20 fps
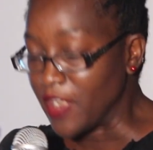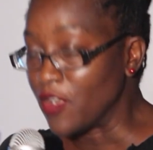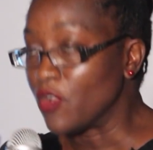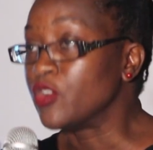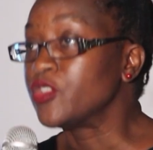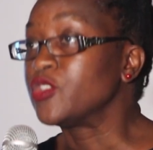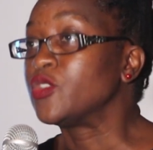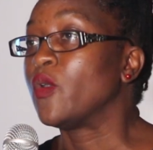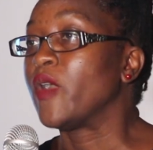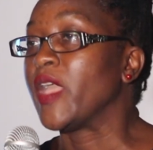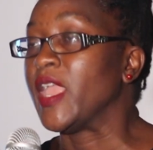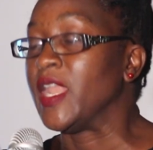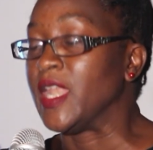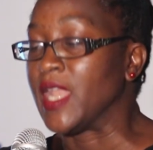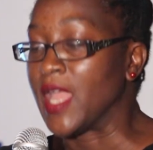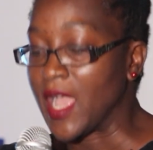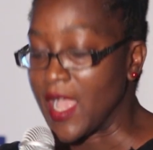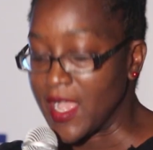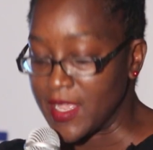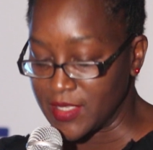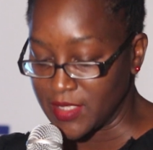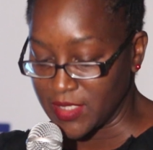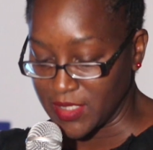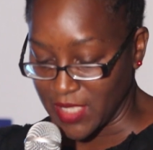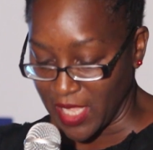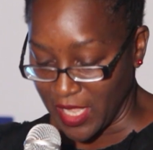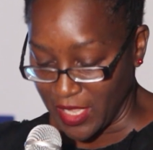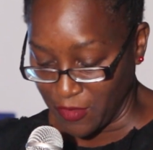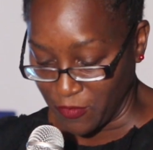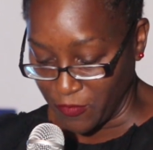also enhance
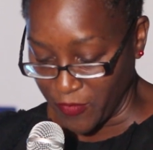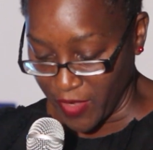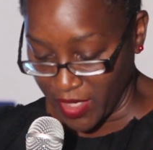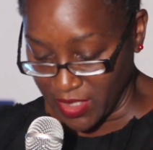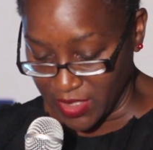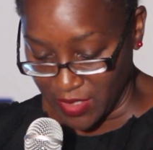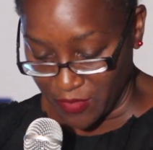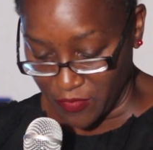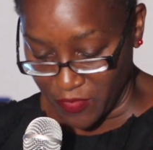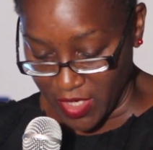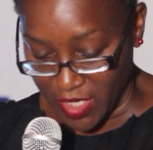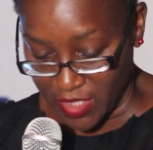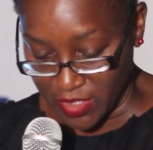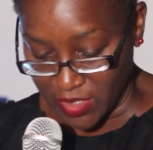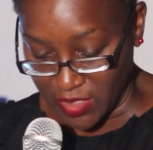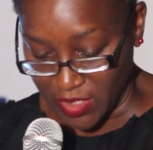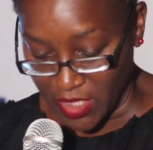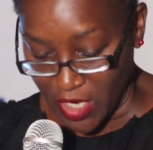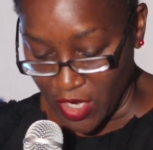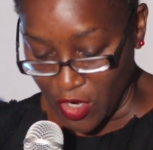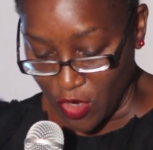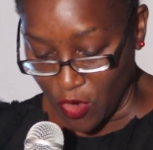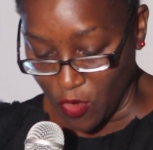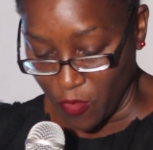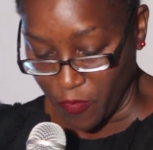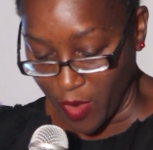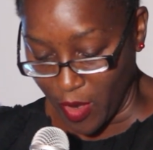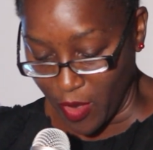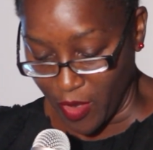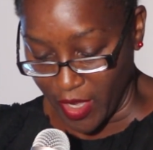the effectiveness
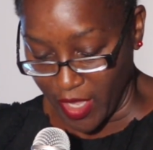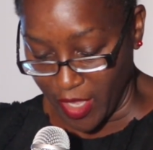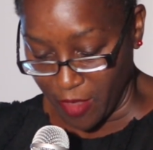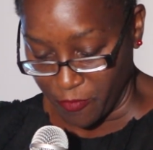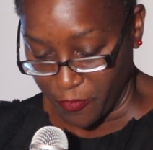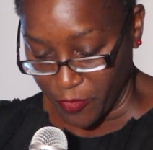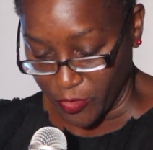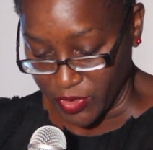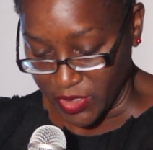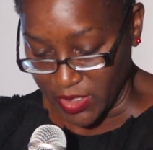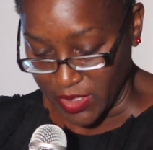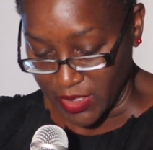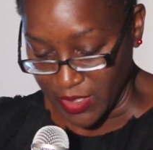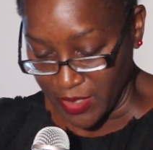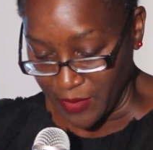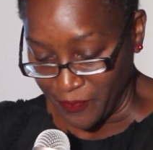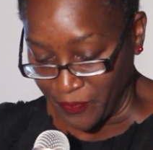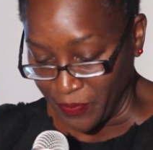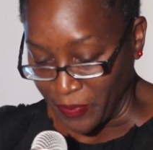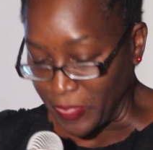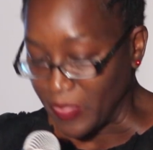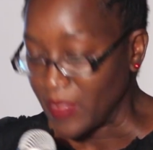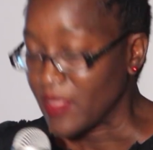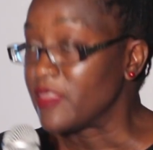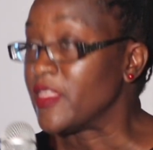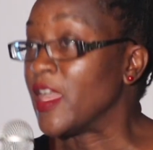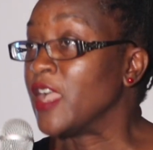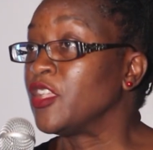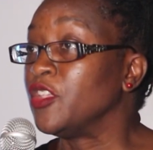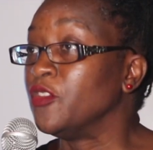of our efforts.
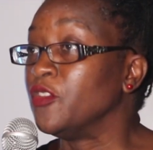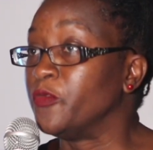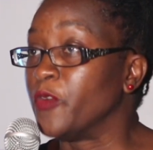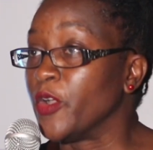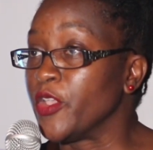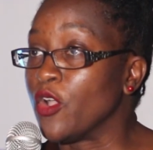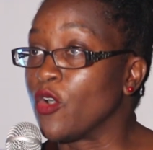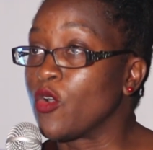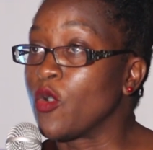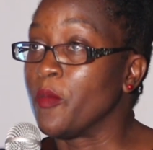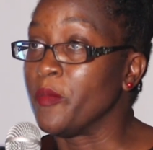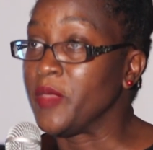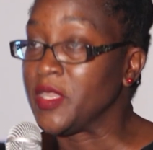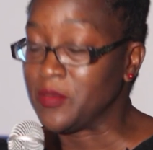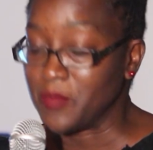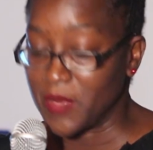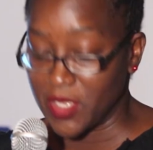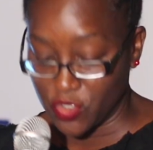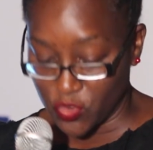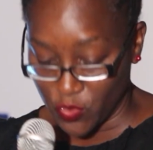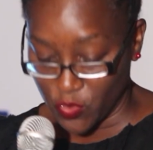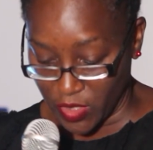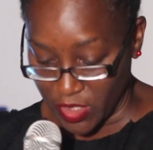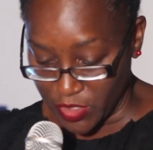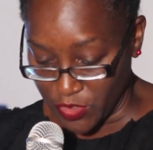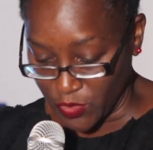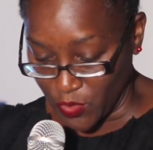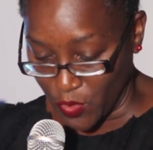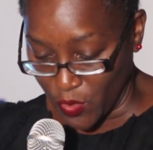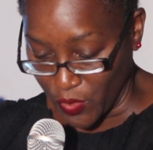Thank you for your commitment to
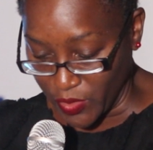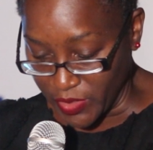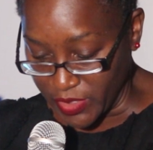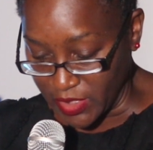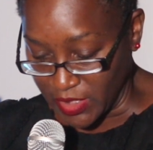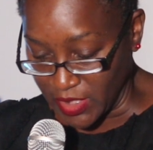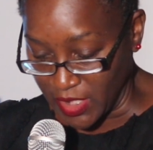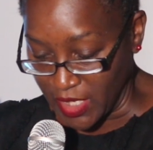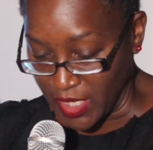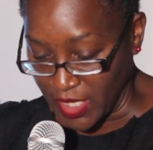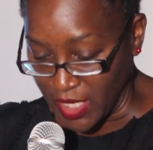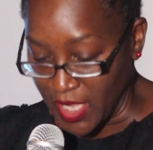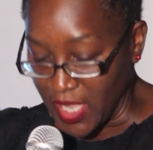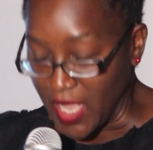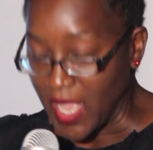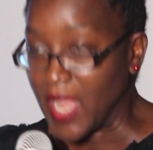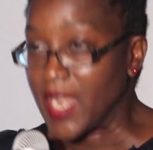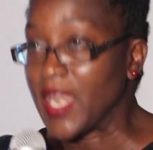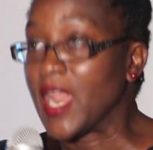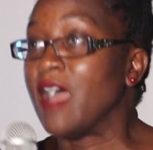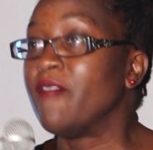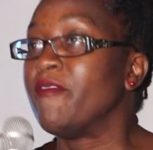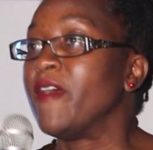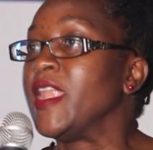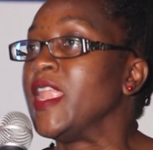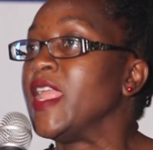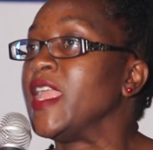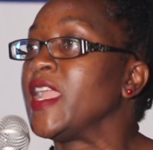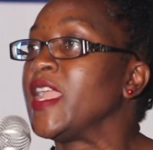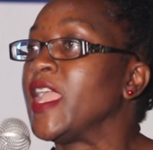this cause, and have
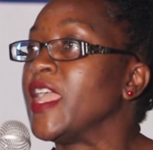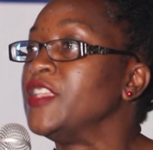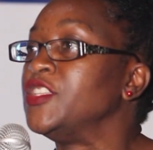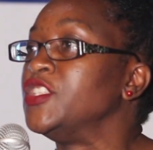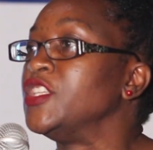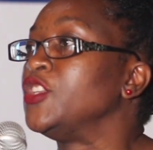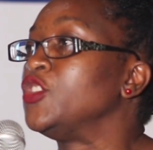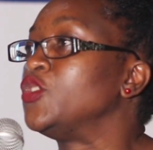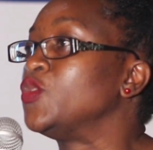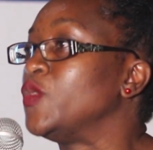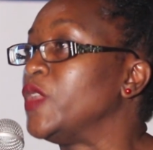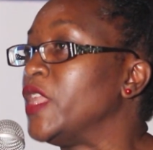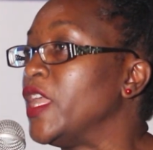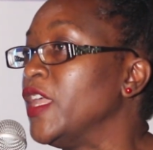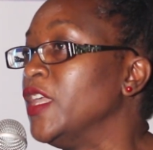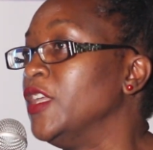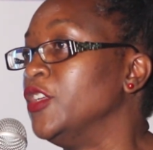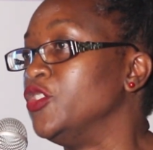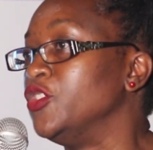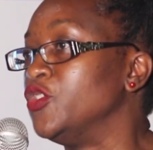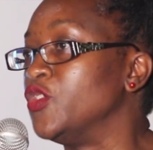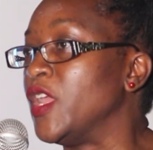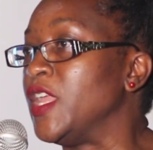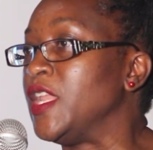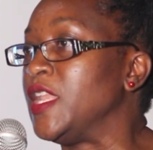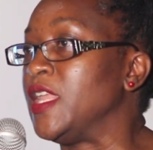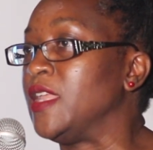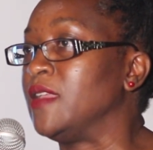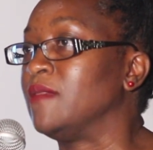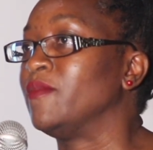an engaging
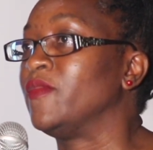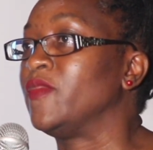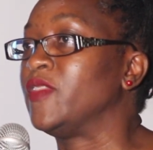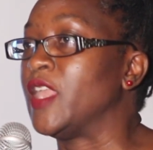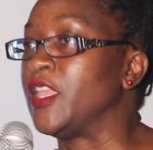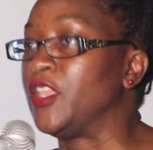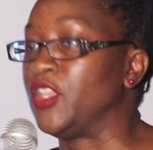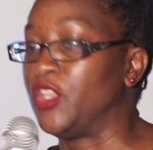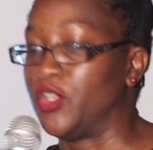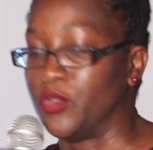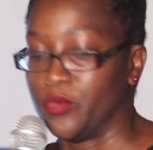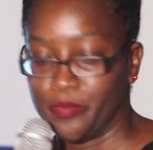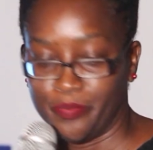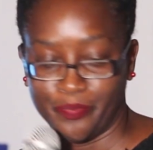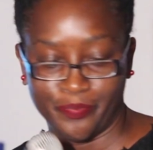training. Thank you.